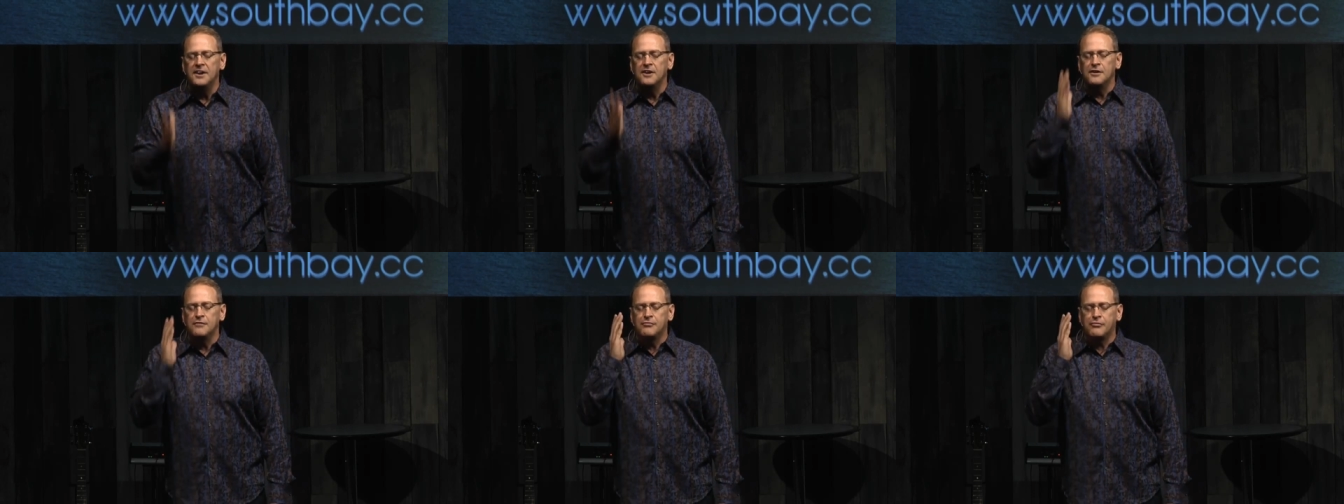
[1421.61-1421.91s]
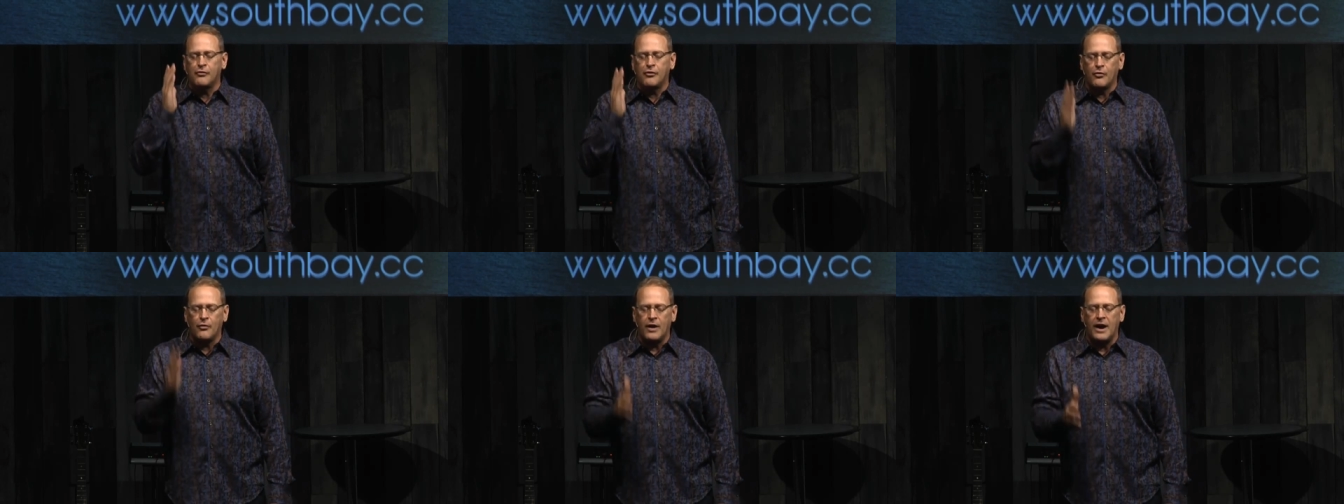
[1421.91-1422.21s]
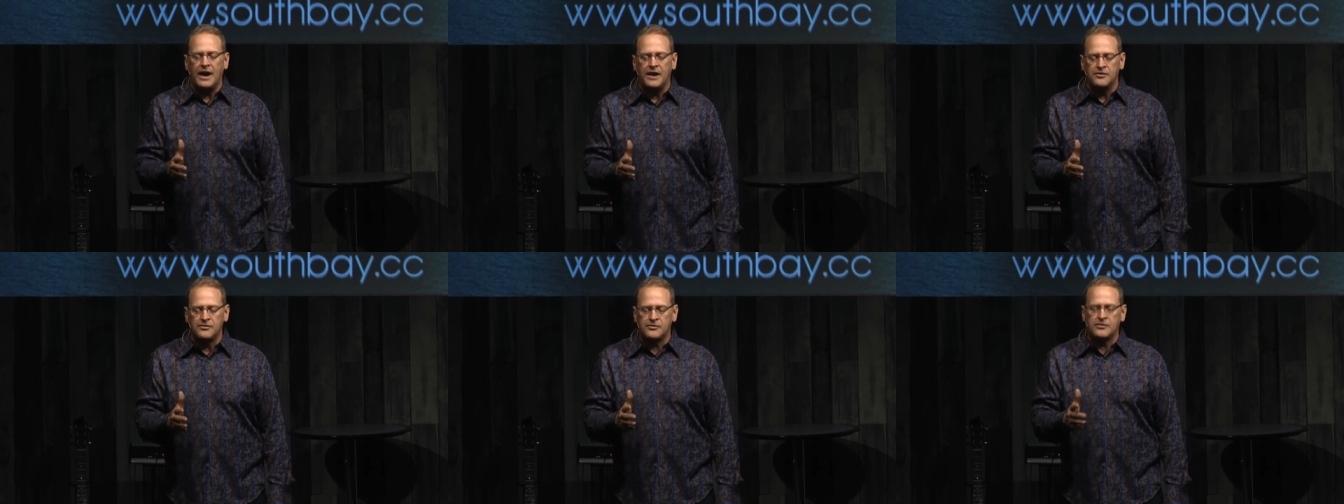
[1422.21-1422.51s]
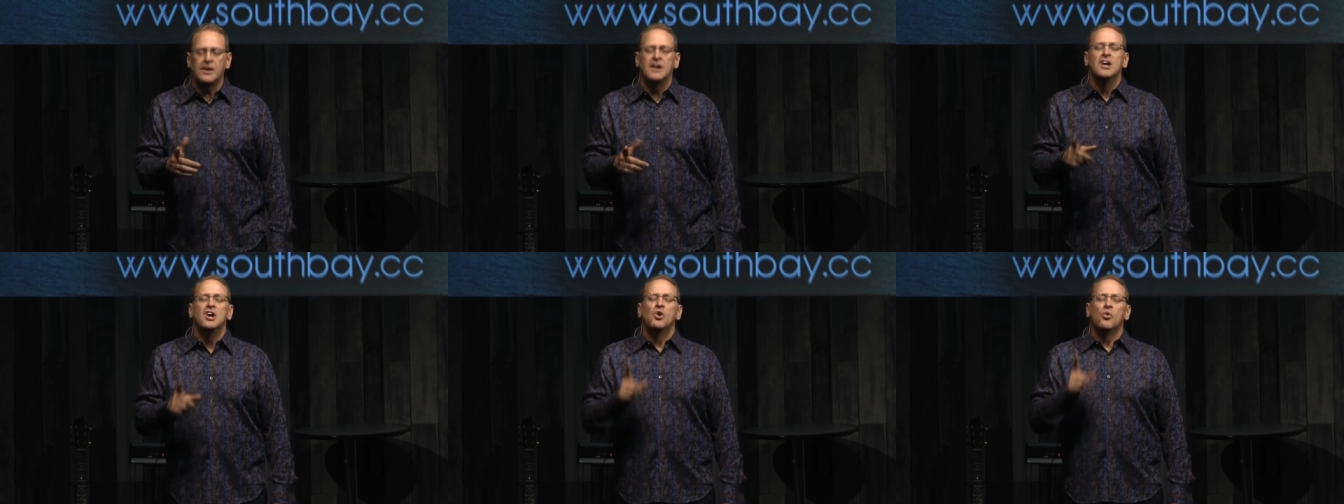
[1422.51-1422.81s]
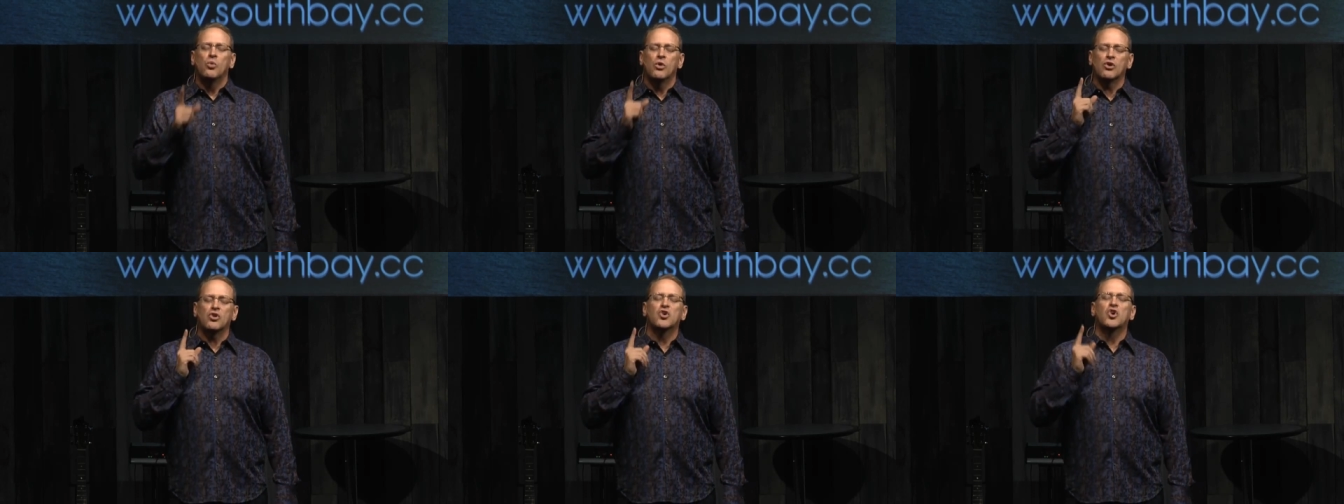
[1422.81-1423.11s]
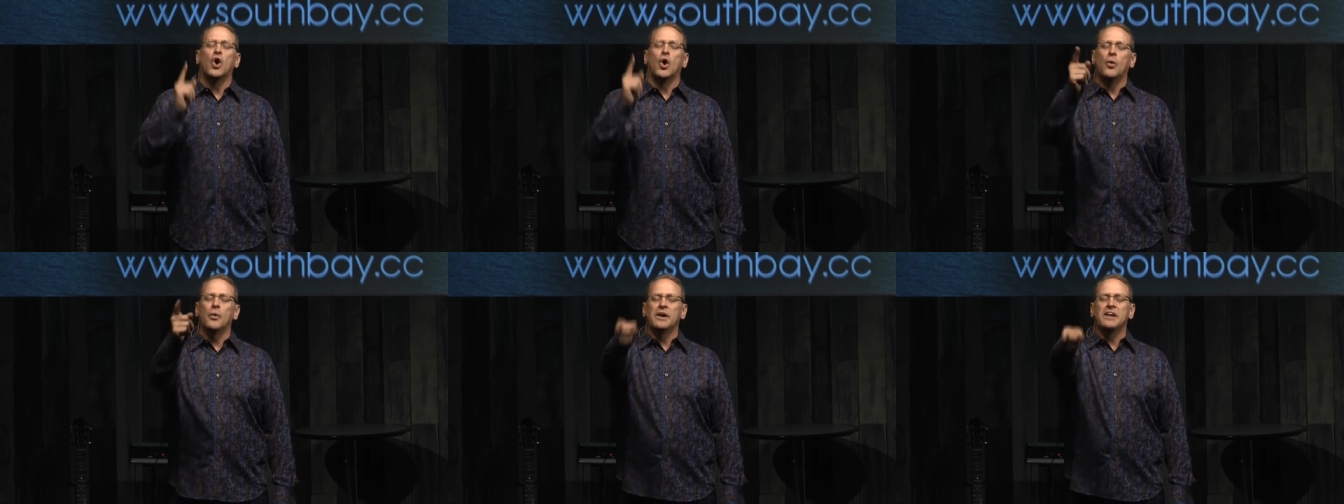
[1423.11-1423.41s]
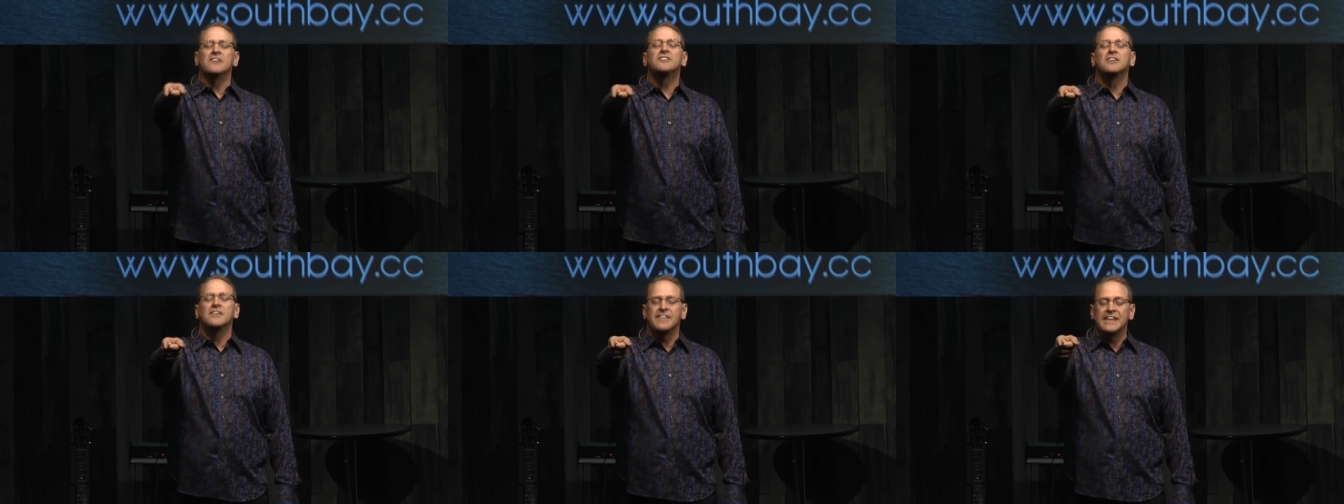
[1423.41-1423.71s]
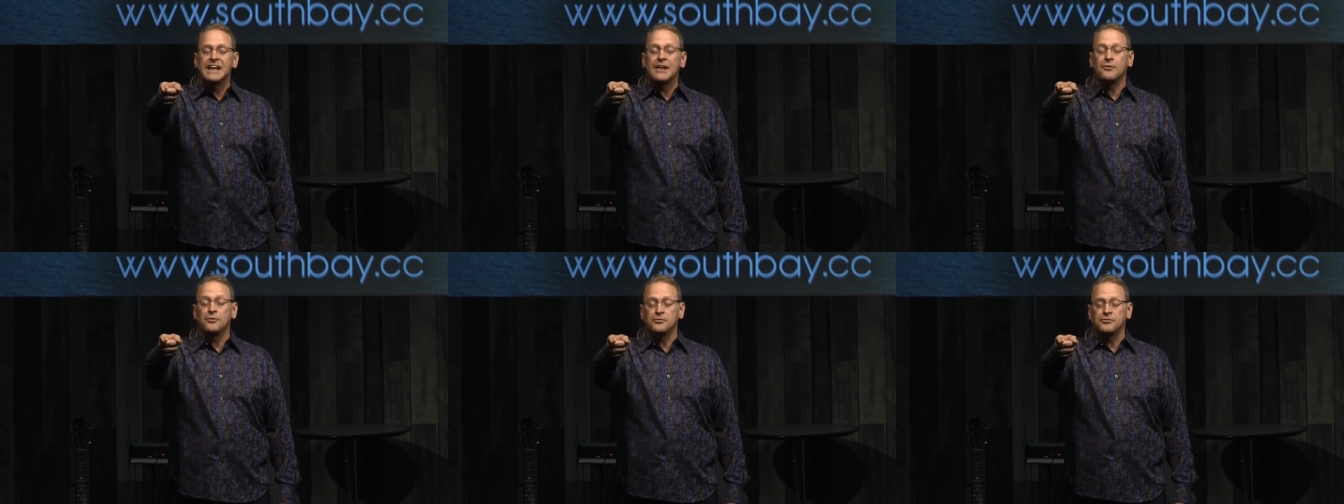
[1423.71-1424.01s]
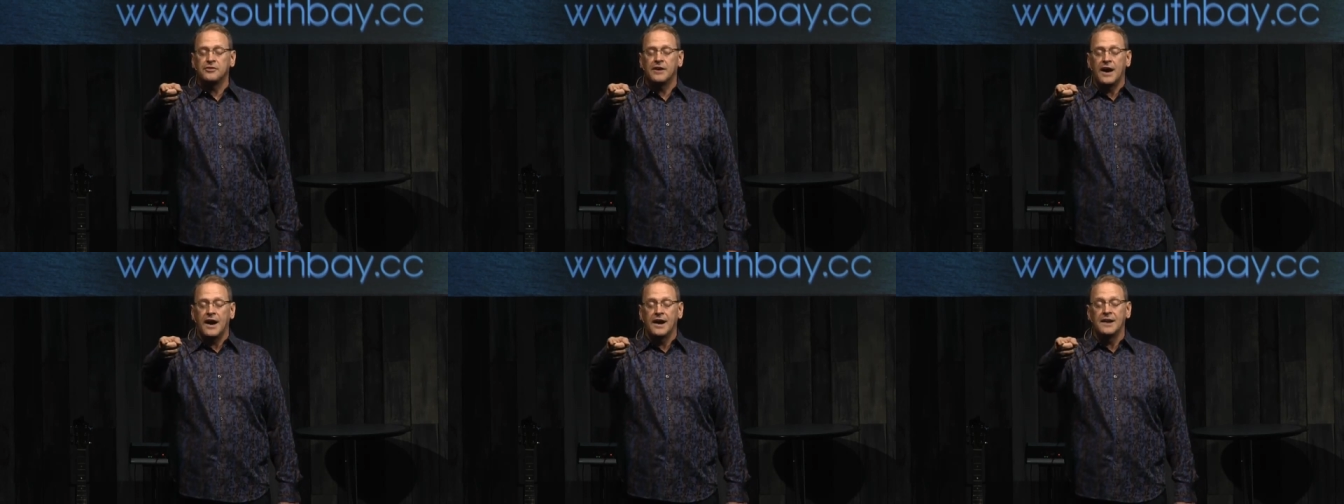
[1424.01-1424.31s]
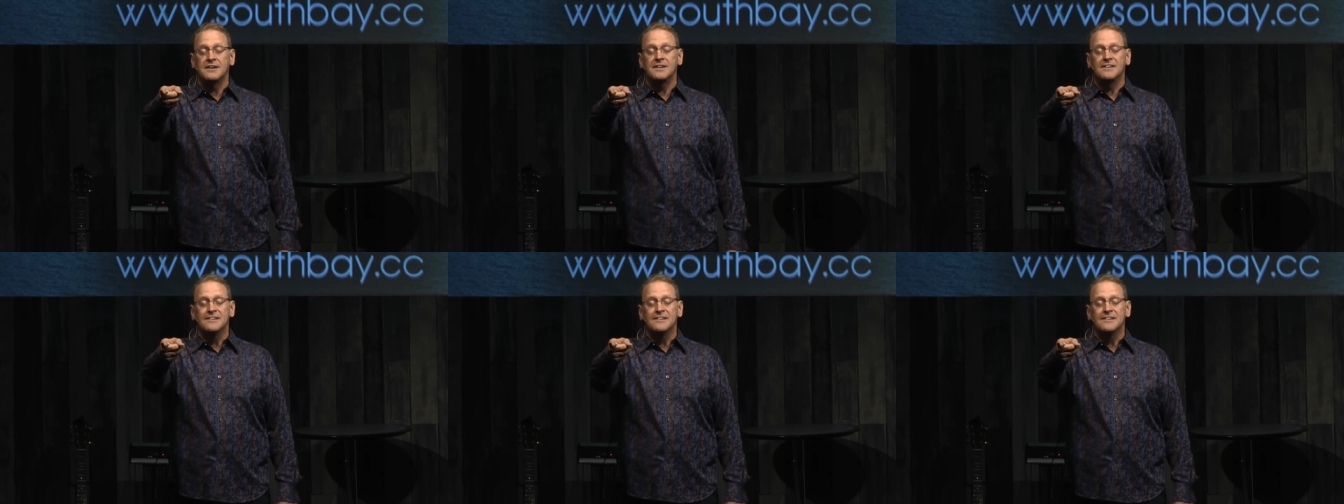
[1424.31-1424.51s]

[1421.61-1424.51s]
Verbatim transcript: of Christ, we're going to the other side.